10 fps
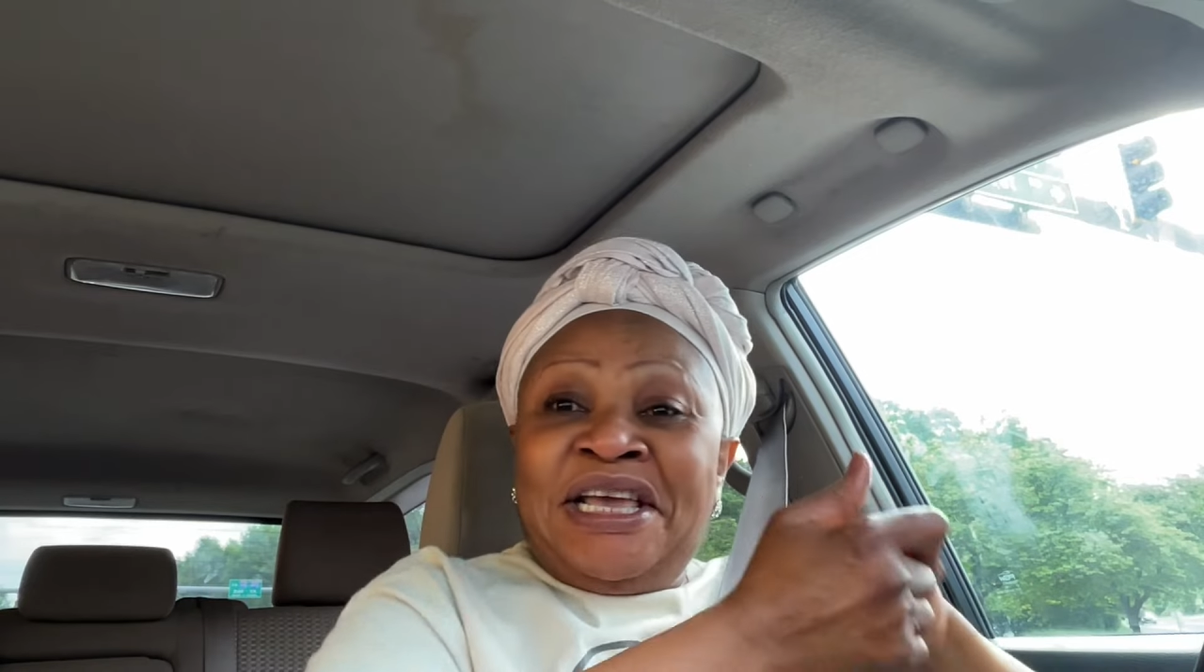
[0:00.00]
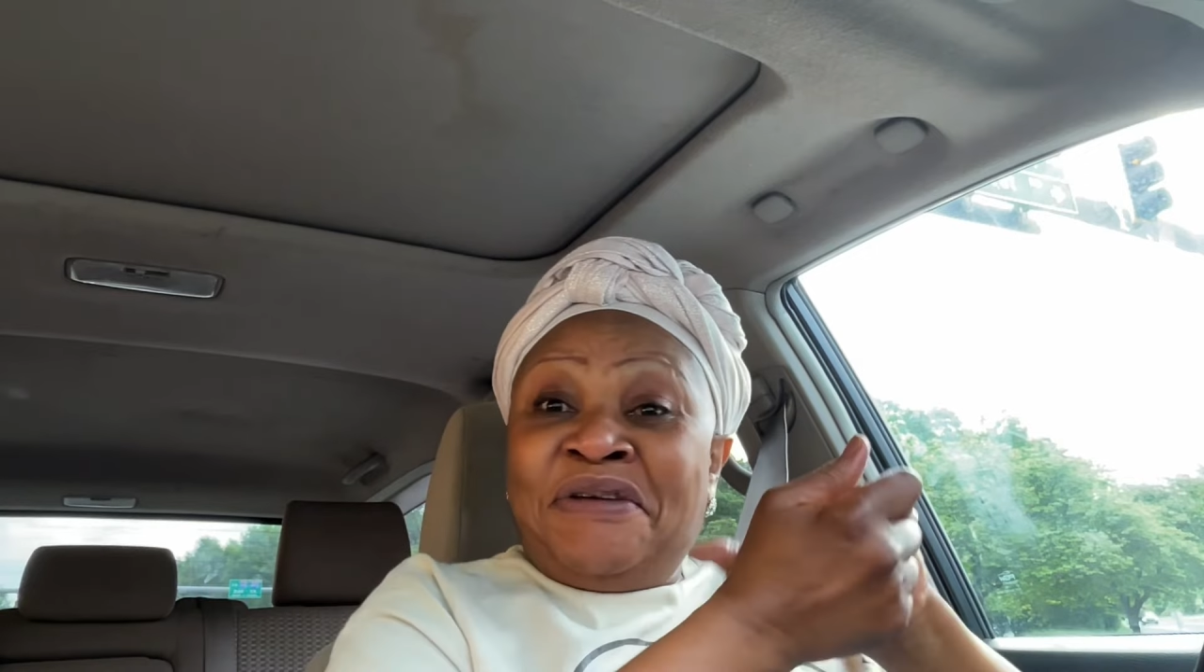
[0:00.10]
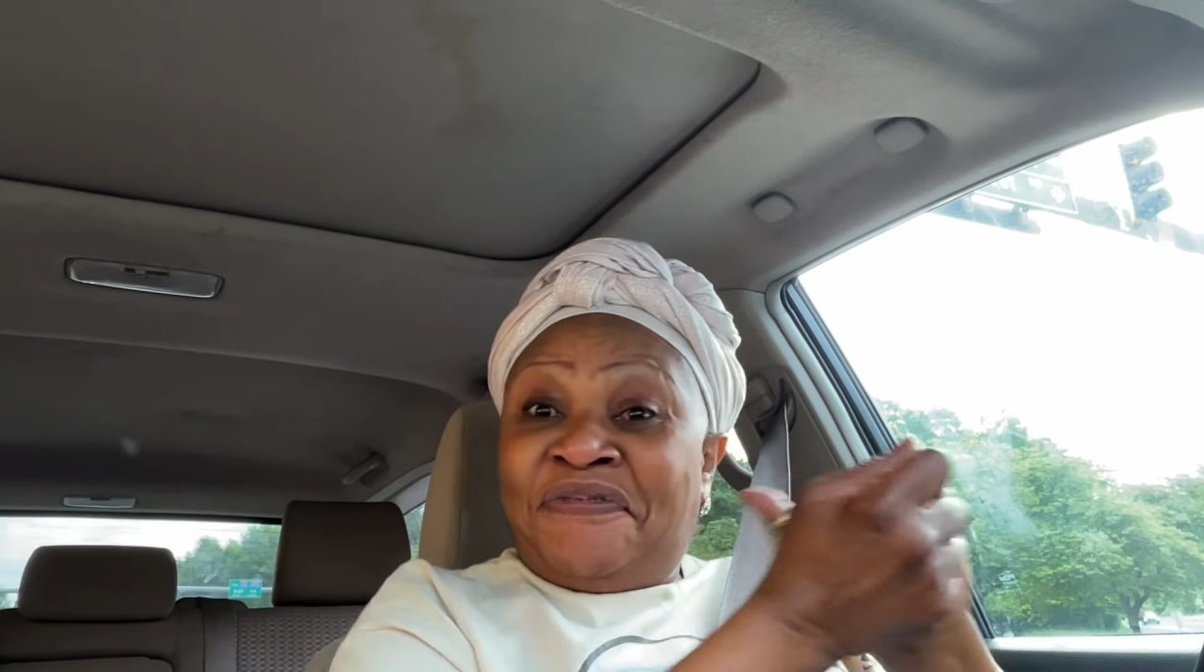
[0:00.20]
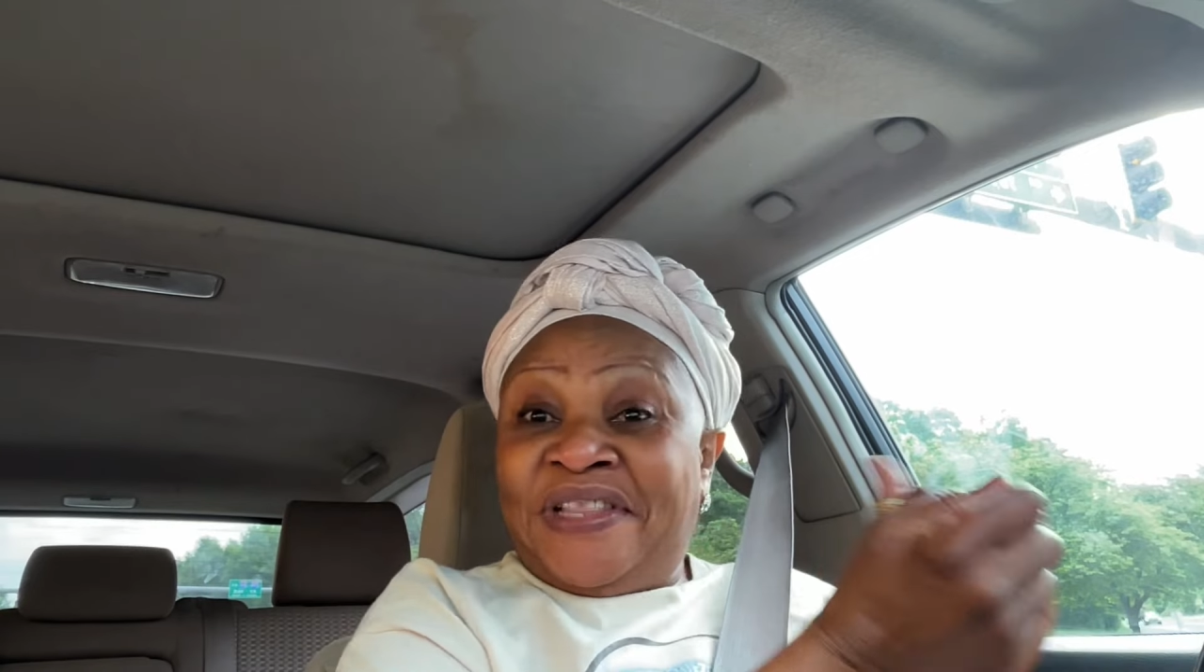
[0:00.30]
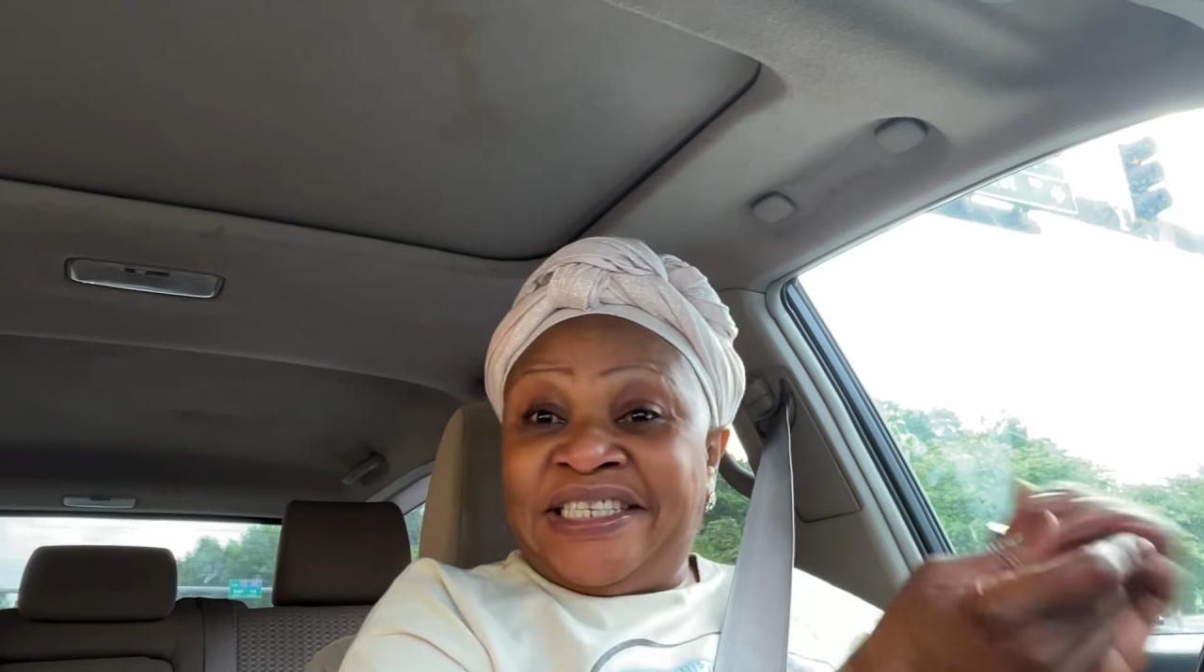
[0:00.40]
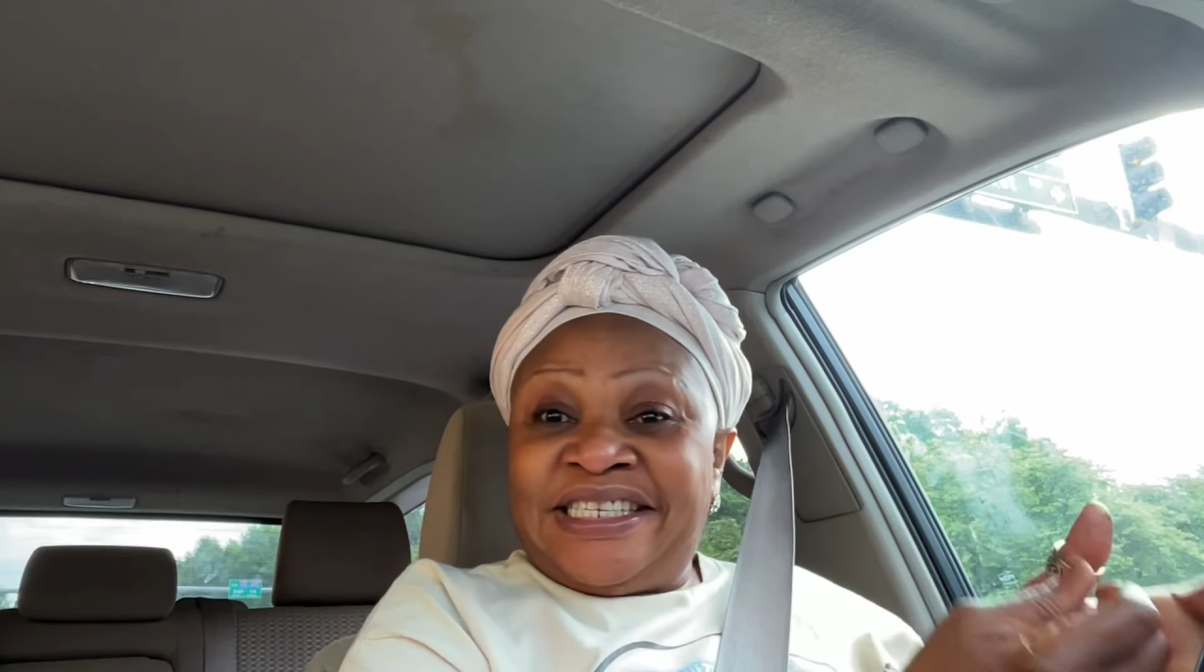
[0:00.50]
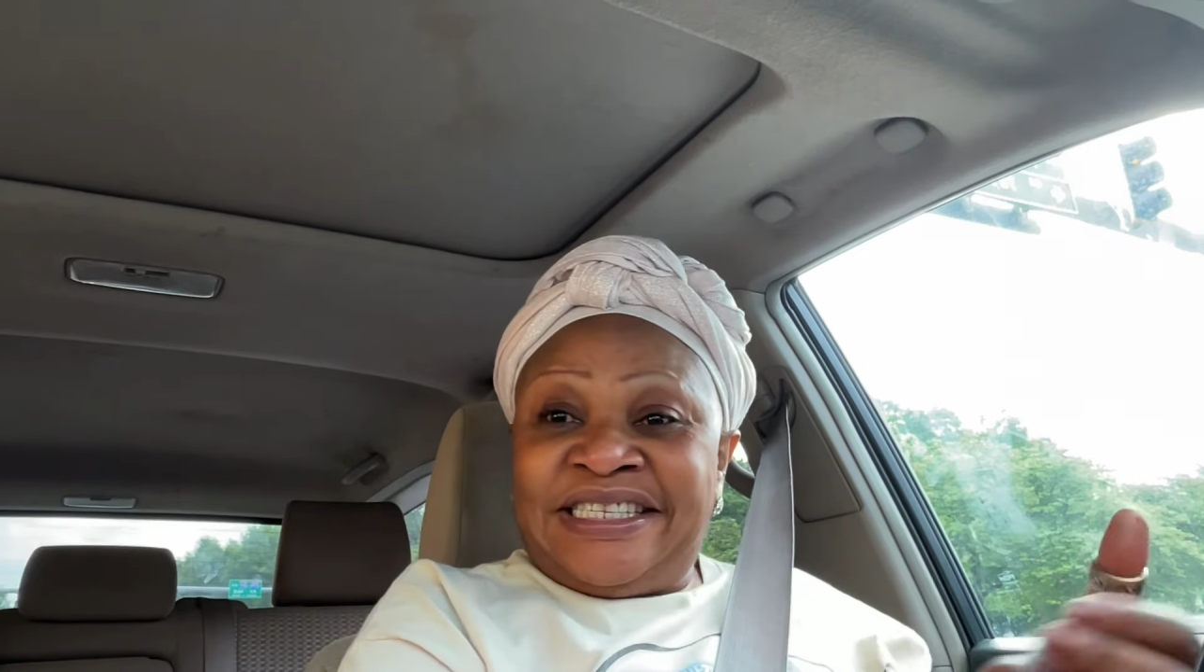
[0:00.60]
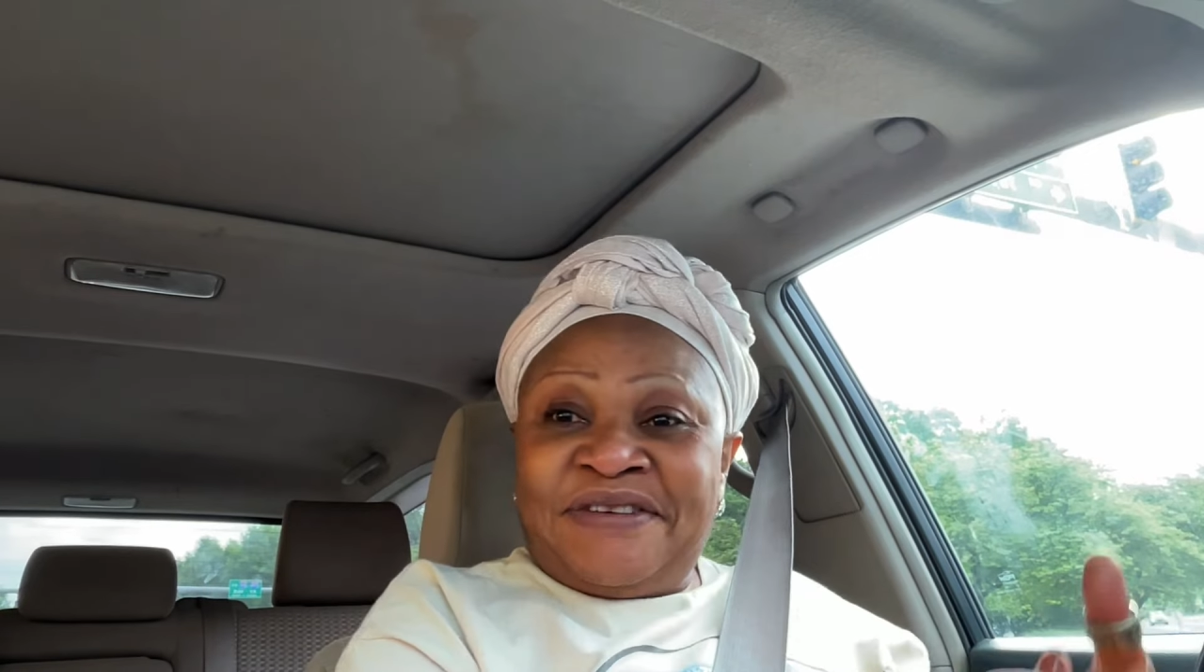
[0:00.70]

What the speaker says: If this is